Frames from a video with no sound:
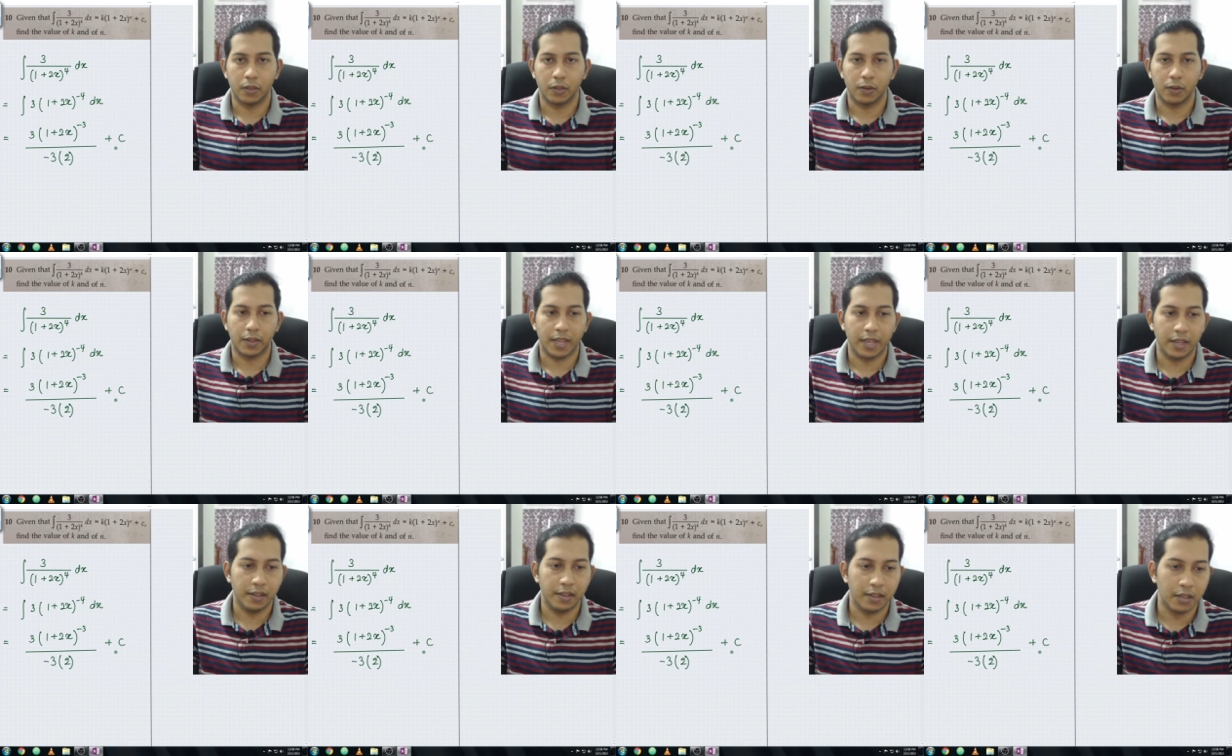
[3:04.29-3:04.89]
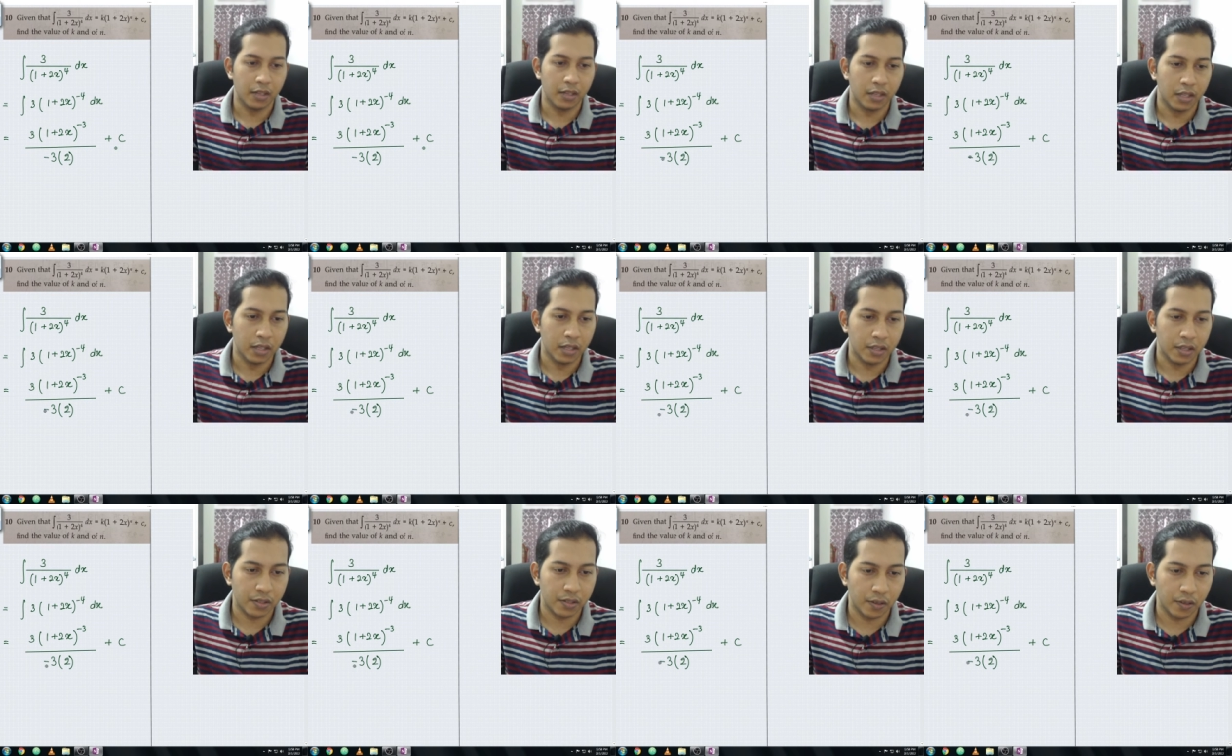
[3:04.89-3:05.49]
Okay,
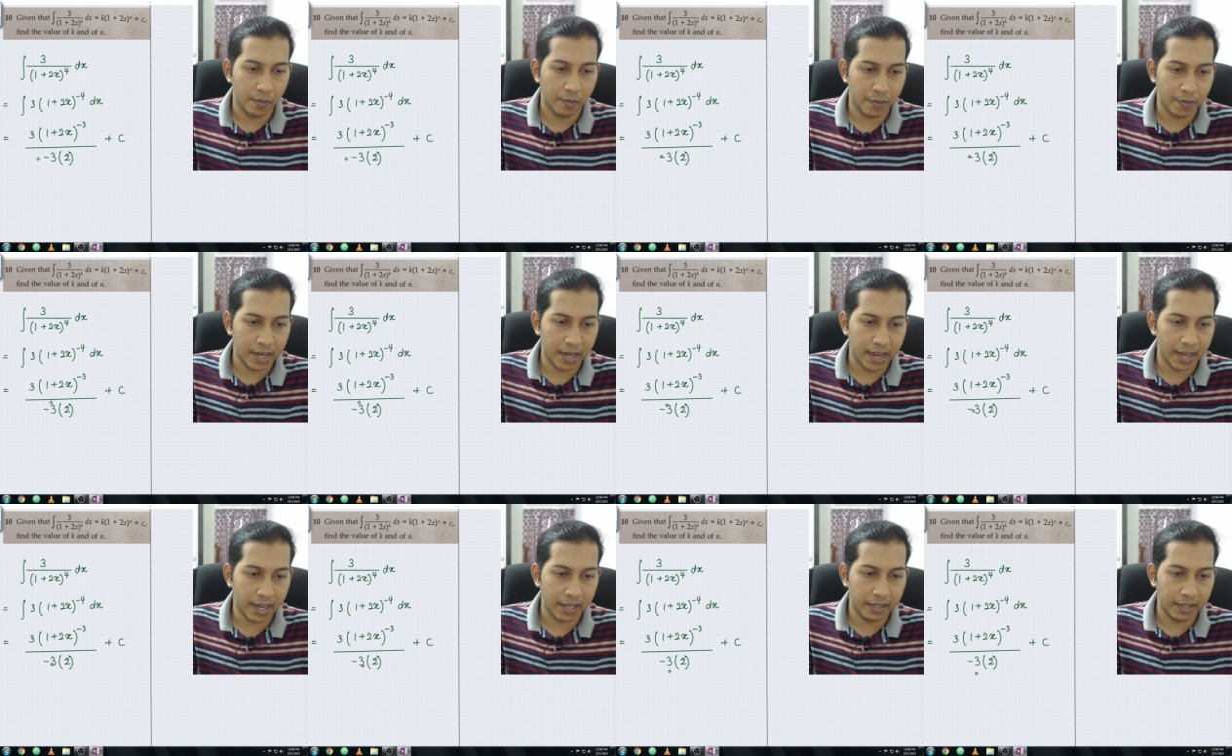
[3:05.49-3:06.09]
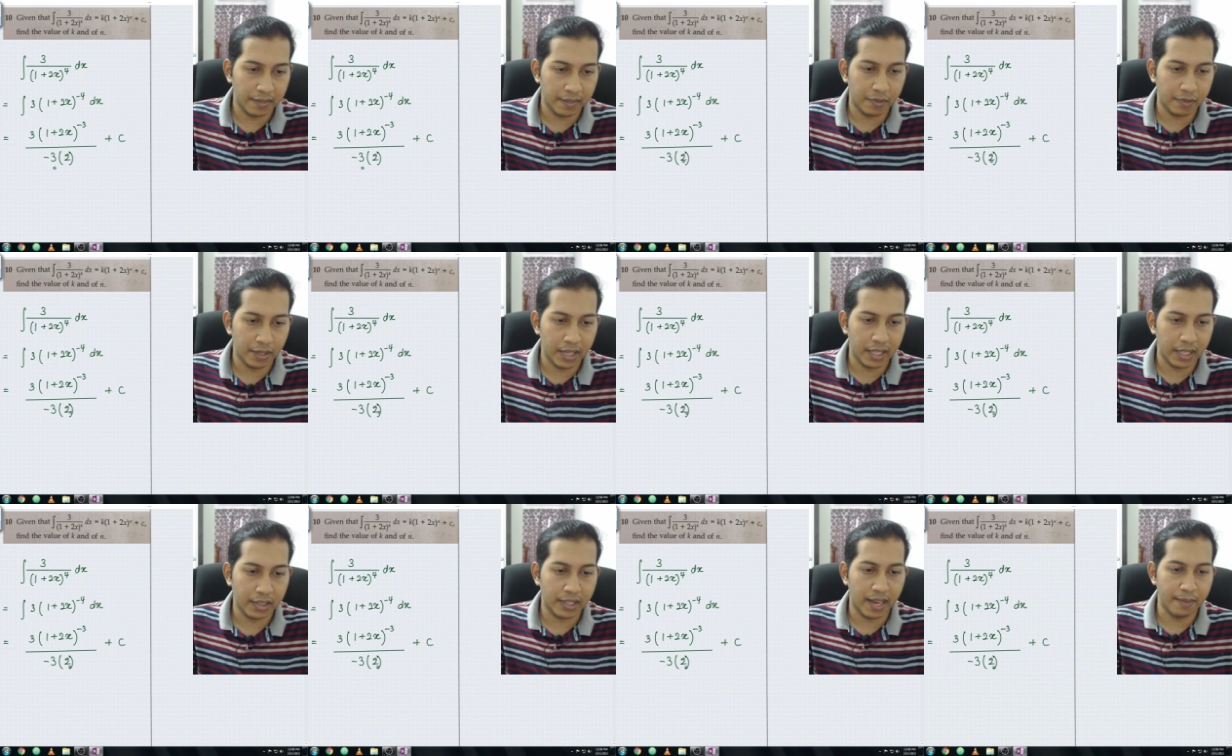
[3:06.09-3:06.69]
so from here negative
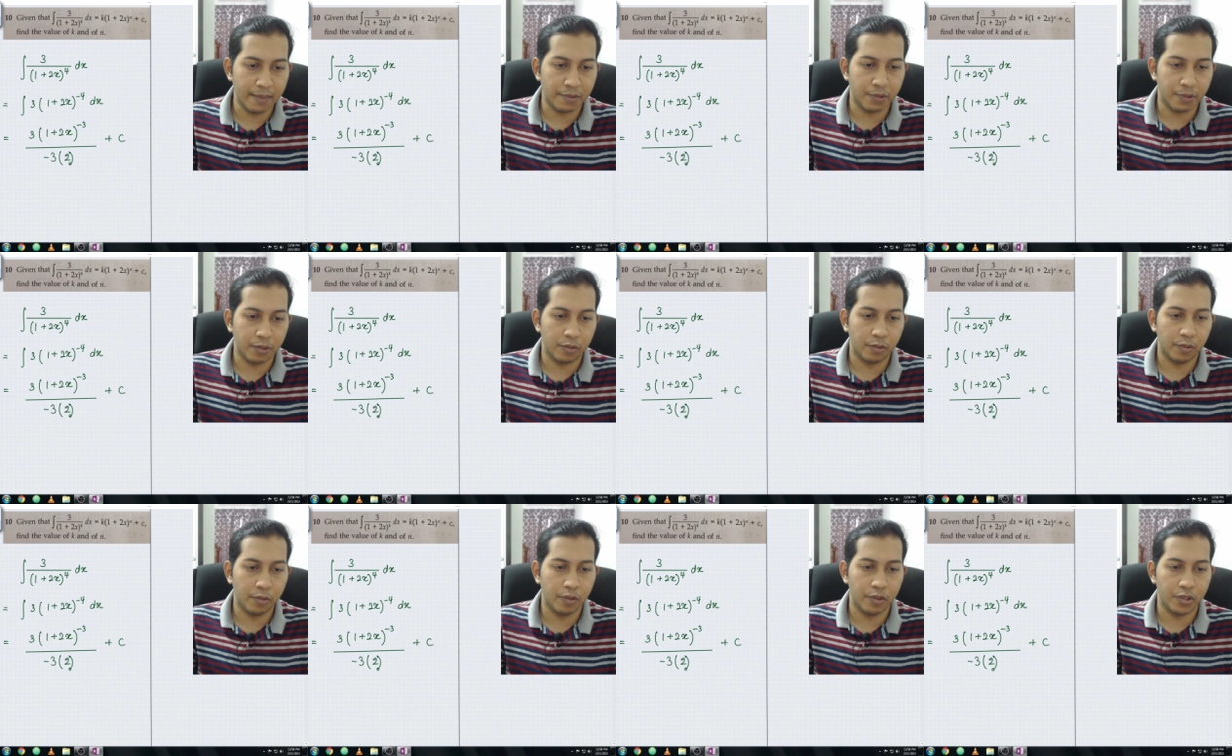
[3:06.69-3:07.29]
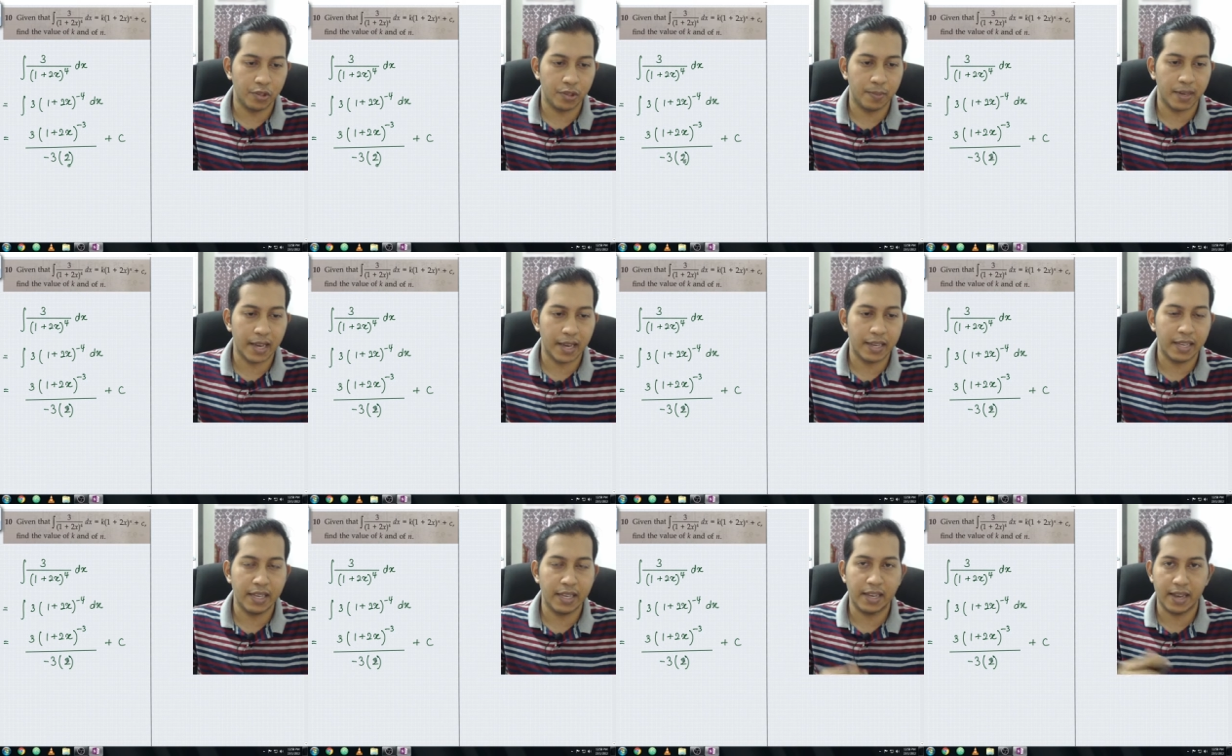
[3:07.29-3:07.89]
3 times with 2, you should be
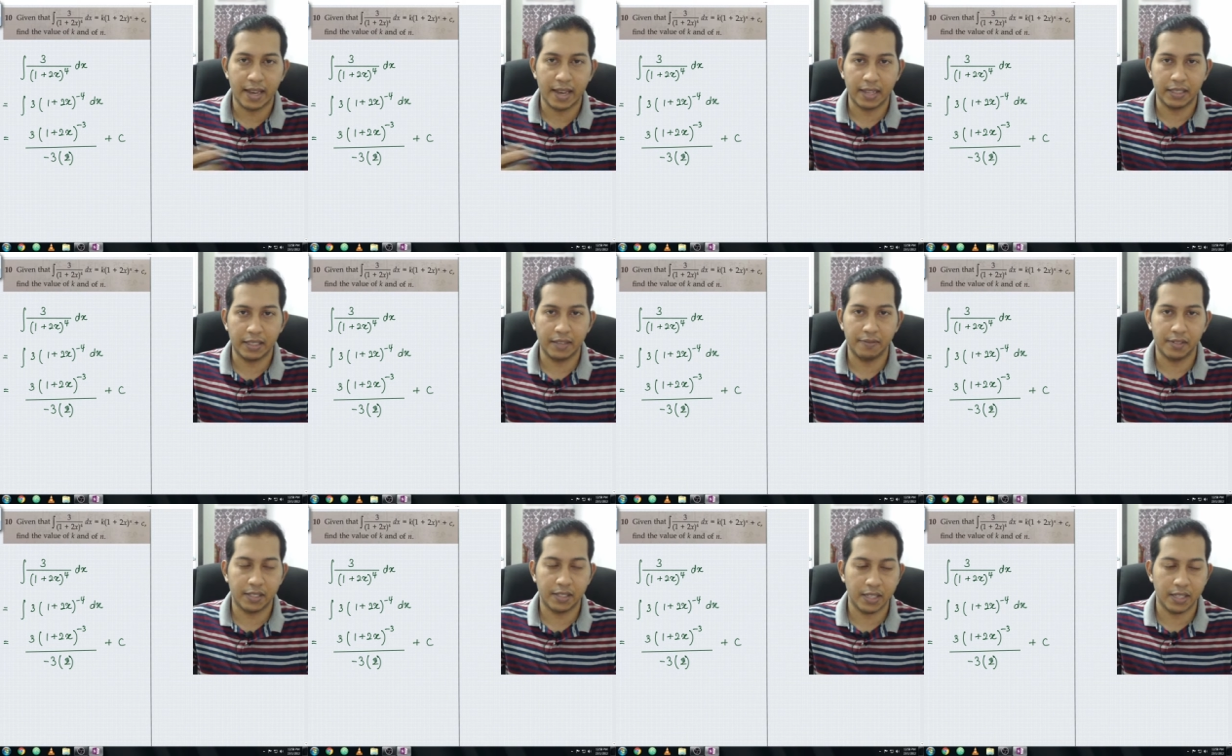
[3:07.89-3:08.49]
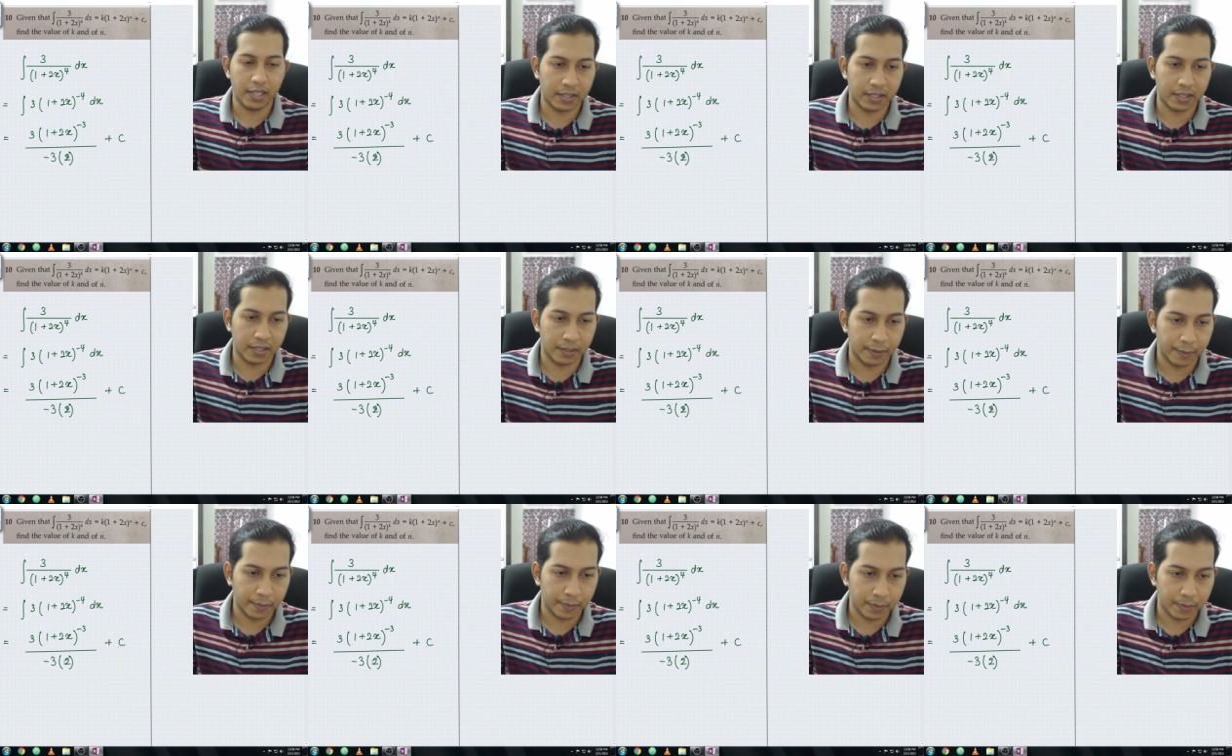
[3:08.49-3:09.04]
getting negative 6.